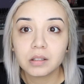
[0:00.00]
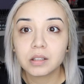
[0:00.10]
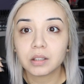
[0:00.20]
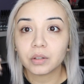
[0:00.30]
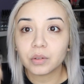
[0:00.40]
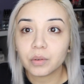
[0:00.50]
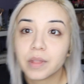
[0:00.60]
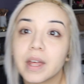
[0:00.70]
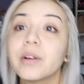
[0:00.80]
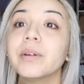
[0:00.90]
So
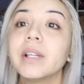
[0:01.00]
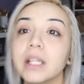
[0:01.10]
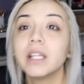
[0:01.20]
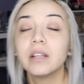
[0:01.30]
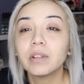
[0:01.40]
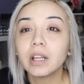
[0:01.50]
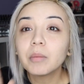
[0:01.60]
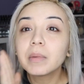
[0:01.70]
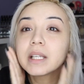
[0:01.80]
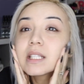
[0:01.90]
that already evened
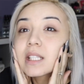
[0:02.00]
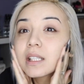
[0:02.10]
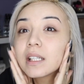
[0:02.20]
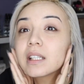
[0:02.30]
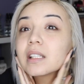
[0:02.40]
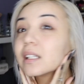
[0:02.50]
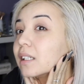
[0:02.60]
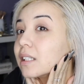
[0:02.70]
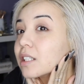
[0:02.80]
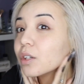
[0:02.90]
out my
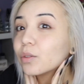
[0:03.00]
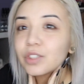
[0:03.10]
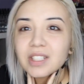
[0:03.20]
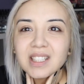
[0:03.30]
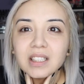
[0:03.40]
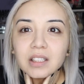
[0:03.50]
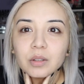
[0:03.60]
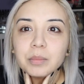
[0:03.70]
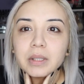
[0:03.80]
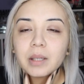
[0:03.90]
skin tone just a
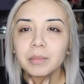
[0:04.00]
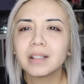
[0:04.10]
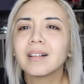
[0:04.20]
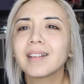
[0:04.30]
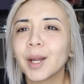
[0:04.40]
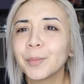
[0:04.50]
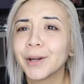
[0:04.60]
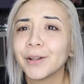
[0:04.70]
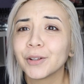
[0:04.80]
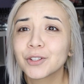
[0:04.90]
little bit. I mean, on
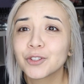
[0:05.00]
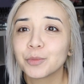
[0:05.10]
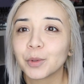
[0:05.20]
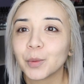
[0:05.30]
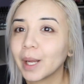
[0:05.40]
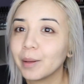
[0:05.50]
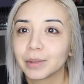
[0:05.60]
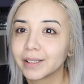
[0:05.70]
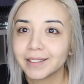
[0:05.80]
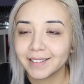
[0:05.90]
camera I look super white,
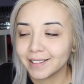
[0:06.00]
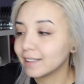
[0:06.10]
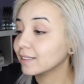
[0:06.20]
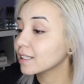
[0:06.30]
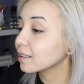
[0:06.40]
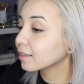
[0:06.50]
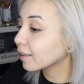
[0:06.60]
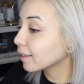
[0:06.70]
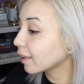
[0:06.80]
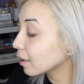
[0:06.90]
but it doesn't look
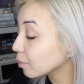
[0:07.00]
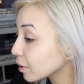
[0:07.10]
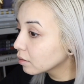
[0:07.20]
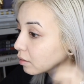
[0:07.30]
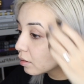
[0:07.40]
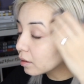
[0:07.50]
like that in person.